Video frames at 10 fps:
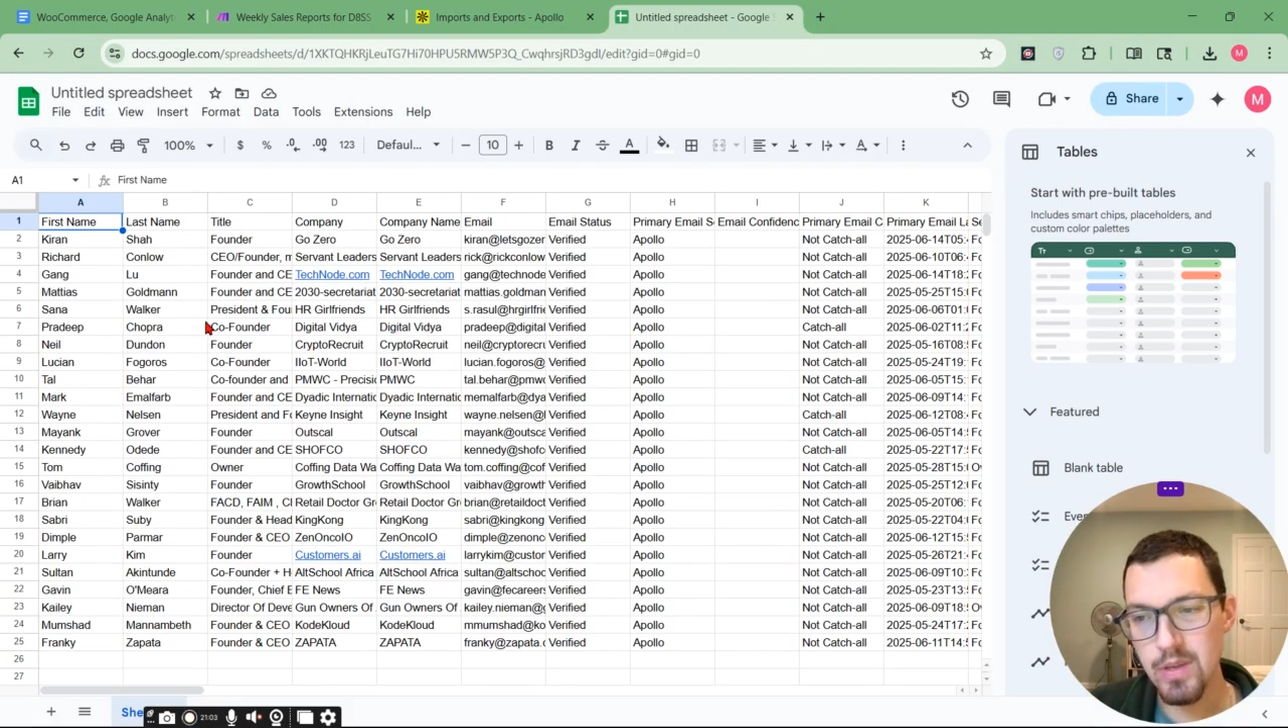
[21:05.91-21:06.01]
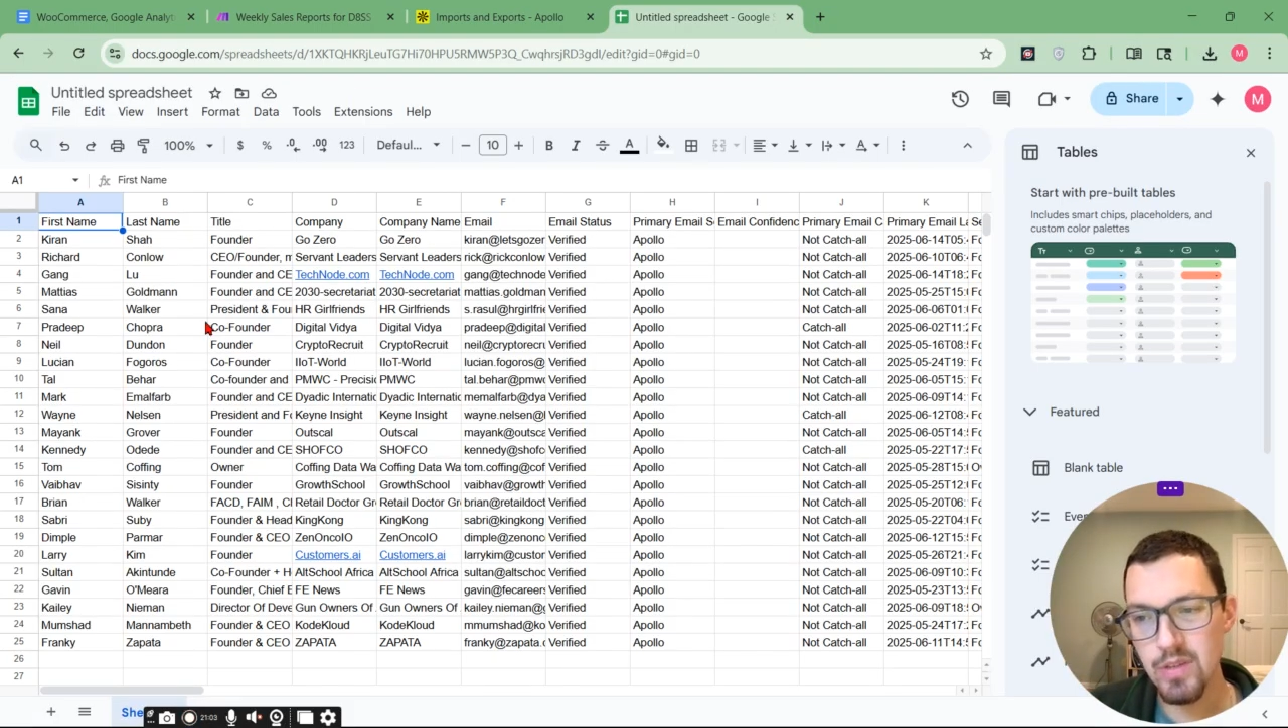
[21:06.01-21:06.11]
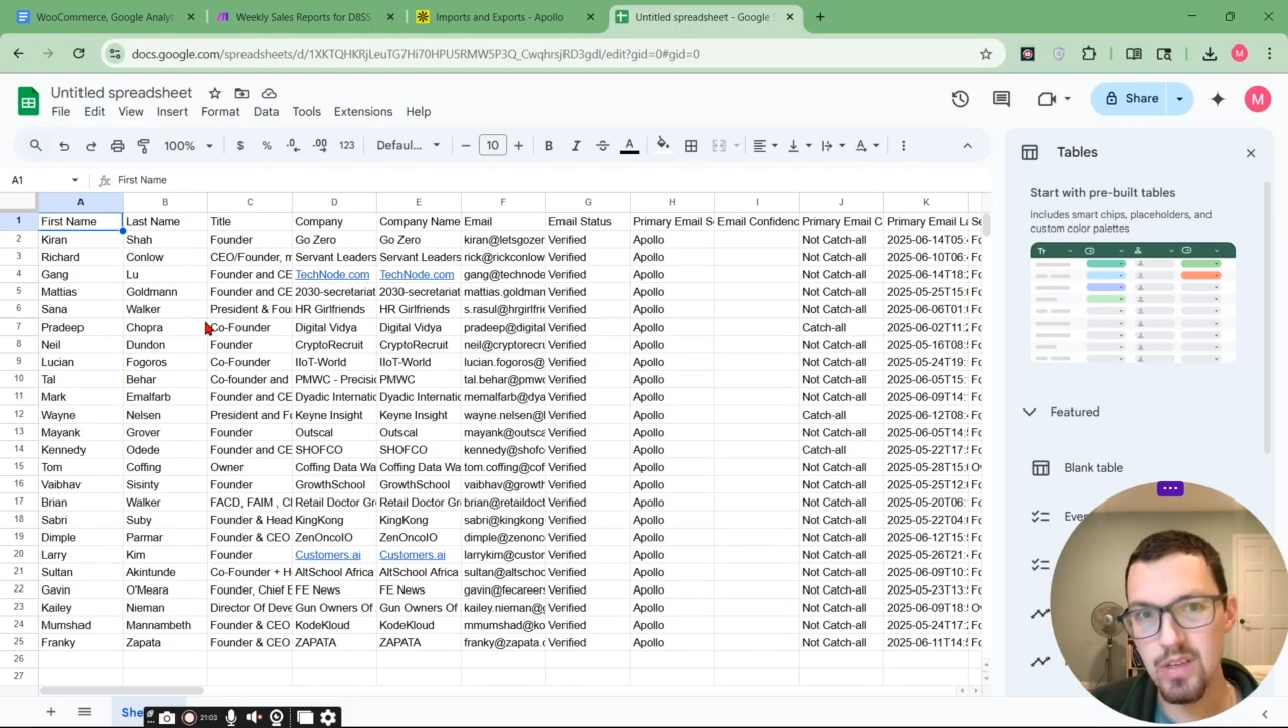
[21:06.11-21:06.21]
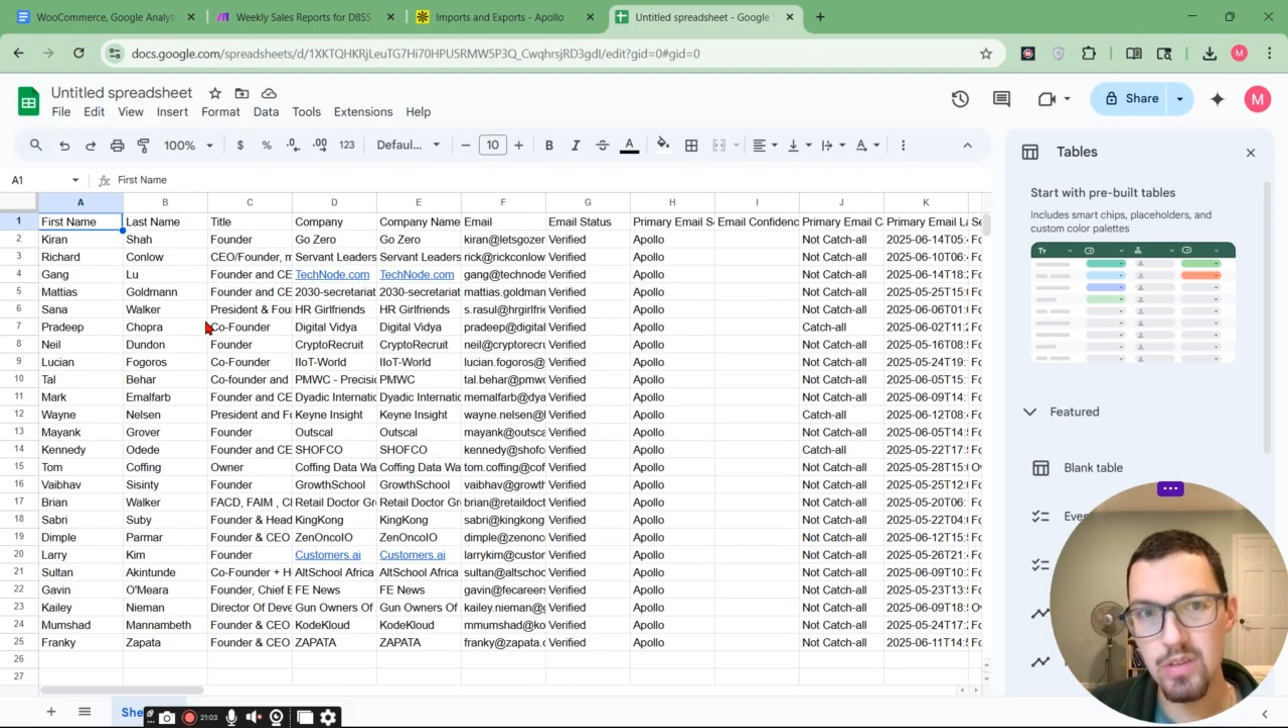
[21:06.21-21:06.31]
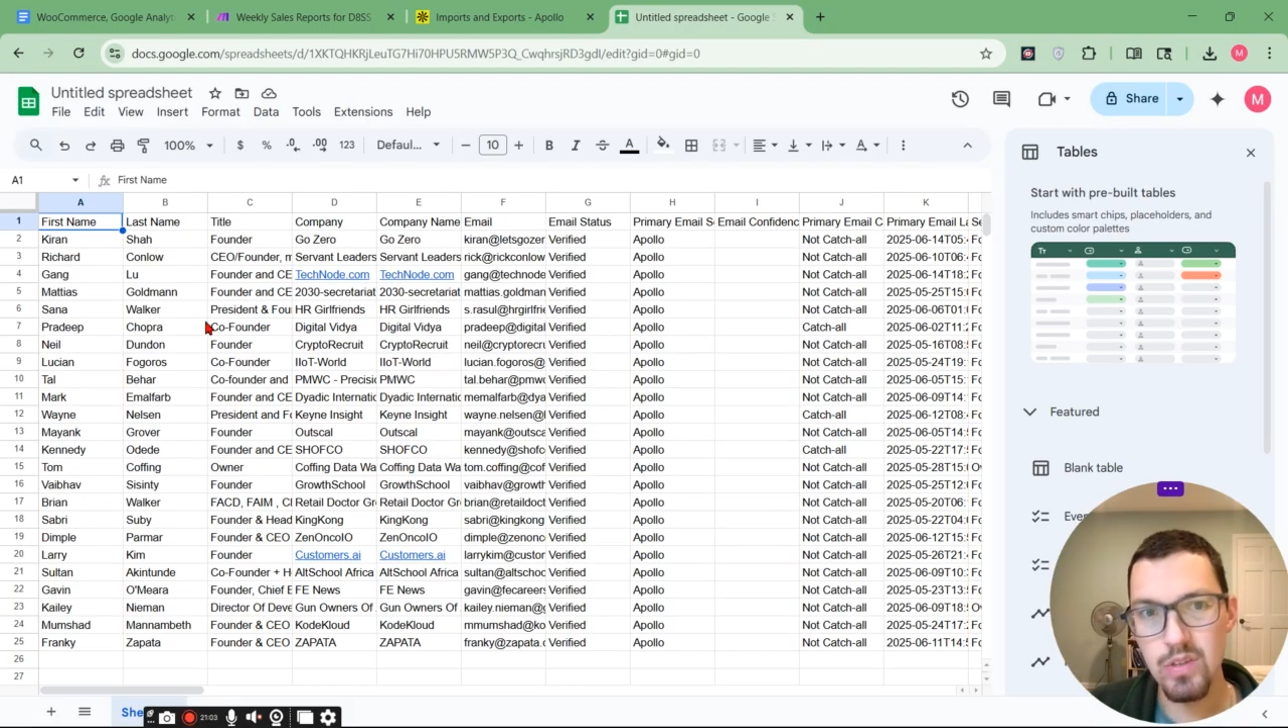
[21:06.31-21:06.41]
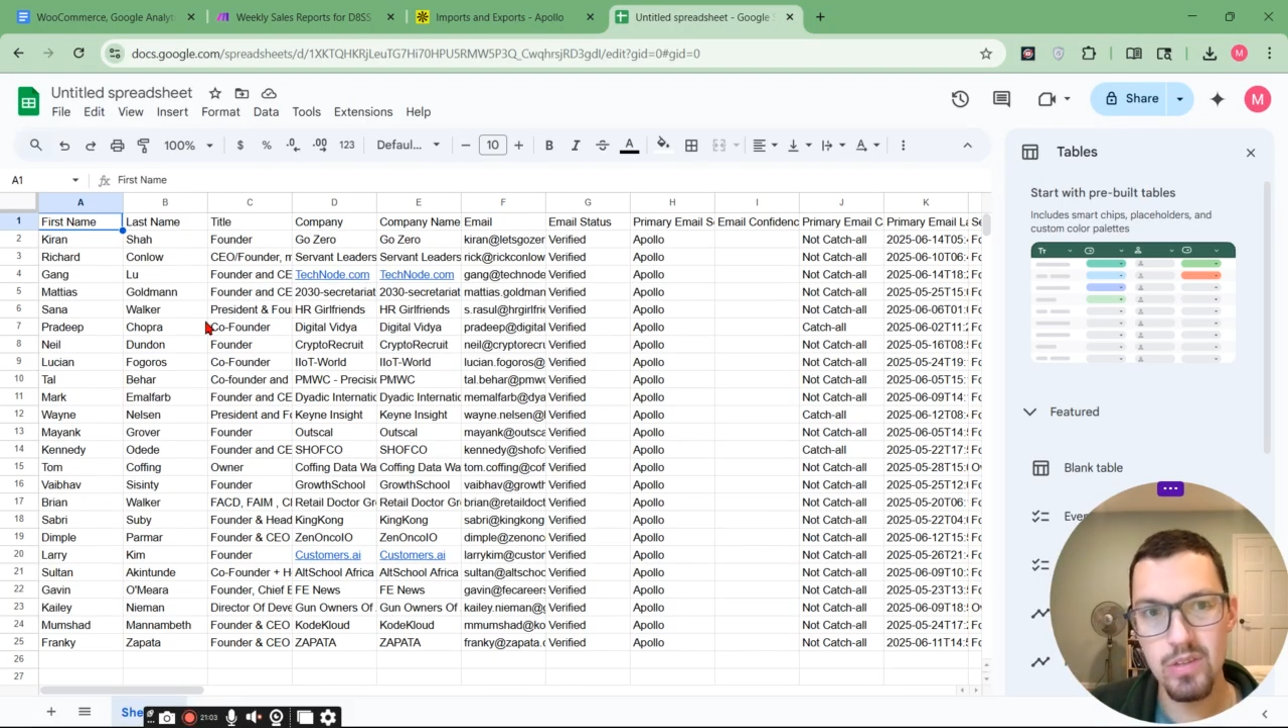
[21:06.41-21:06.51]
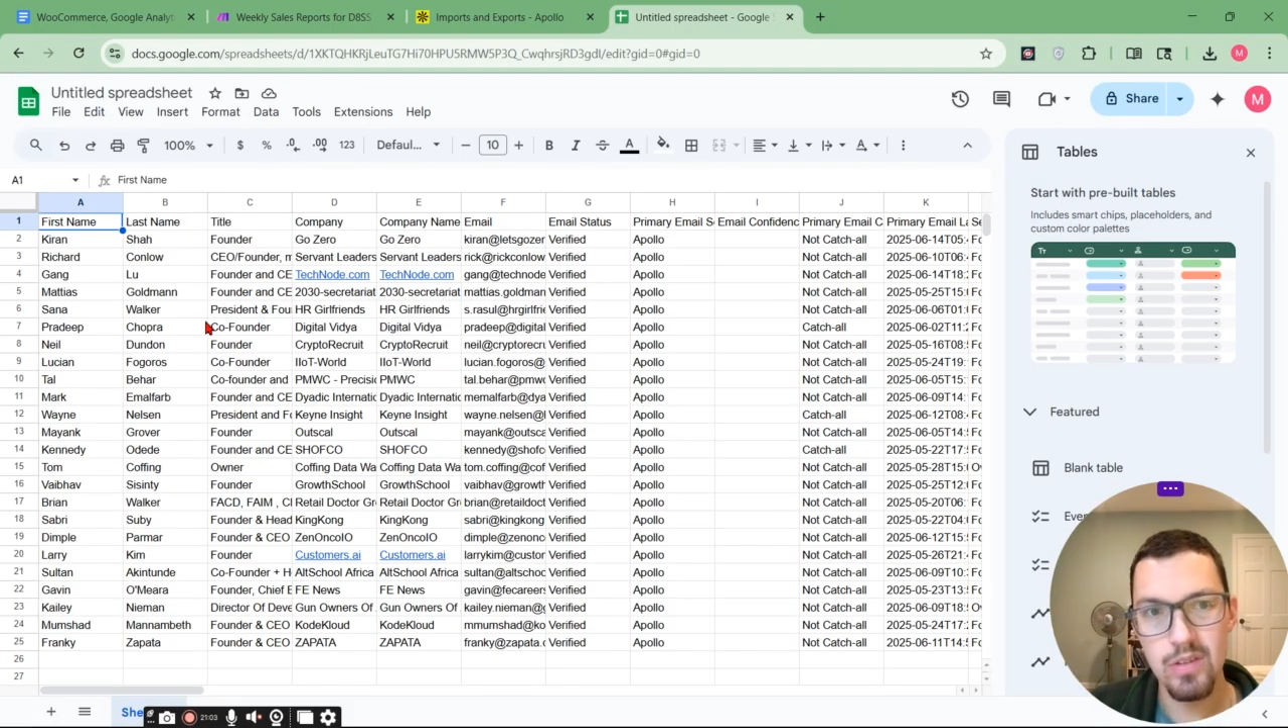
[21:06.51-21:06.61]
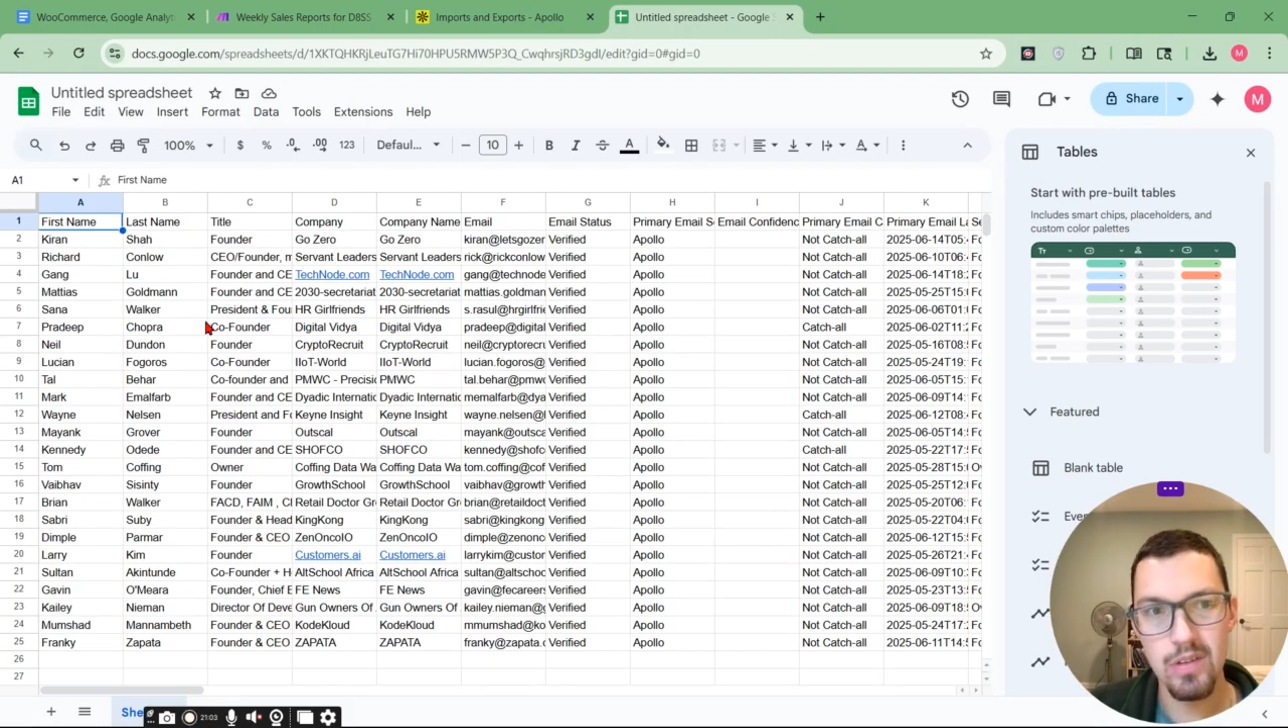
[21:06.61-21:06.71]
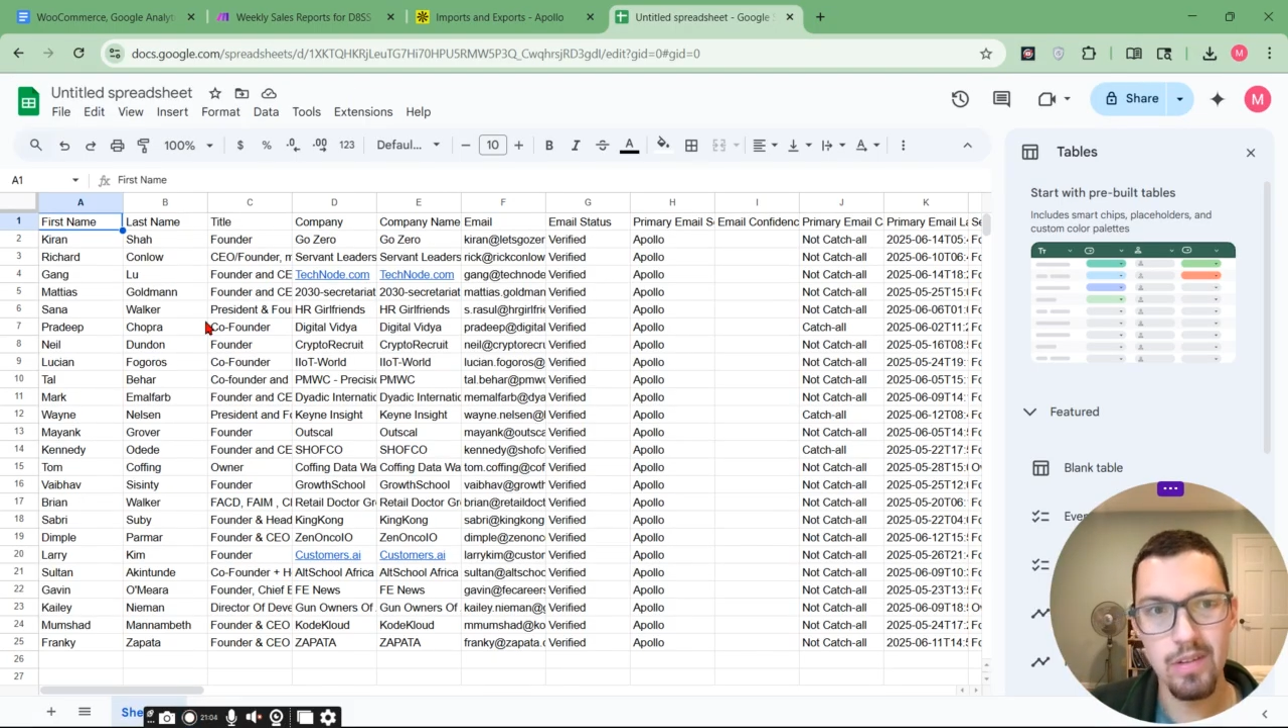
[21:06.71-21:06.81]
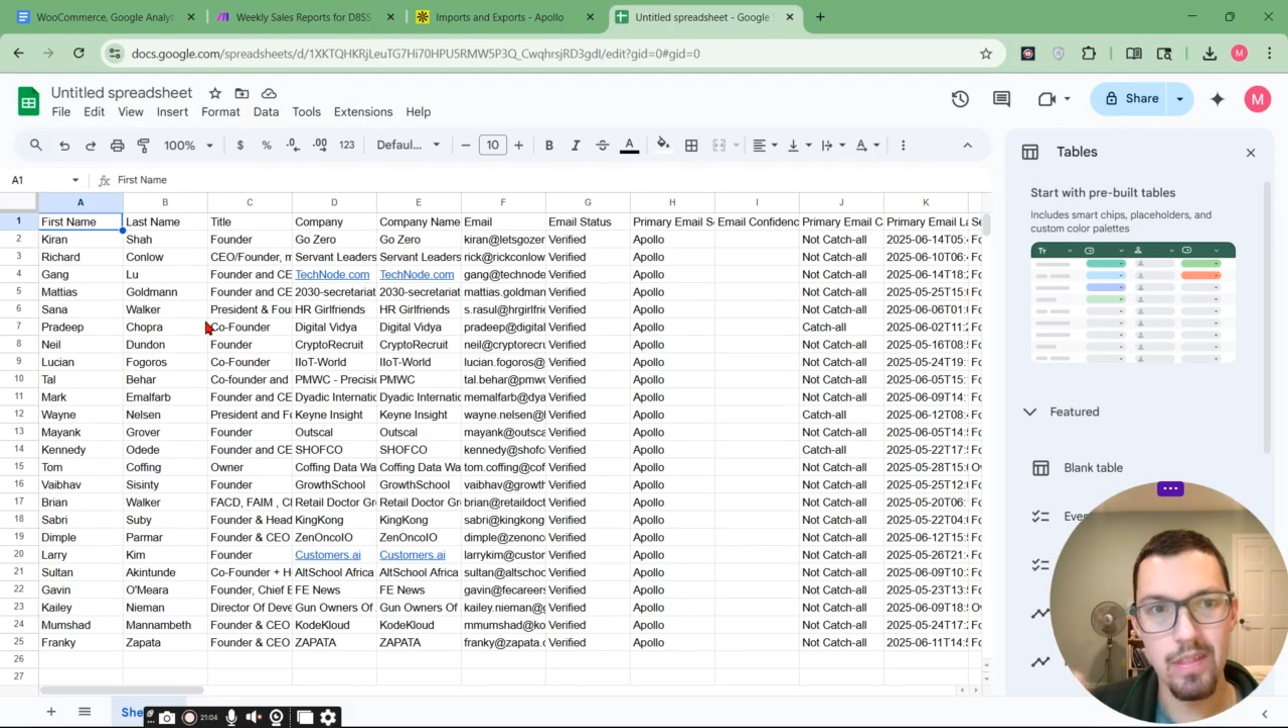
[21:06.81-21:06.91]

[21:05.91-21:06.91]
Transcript: business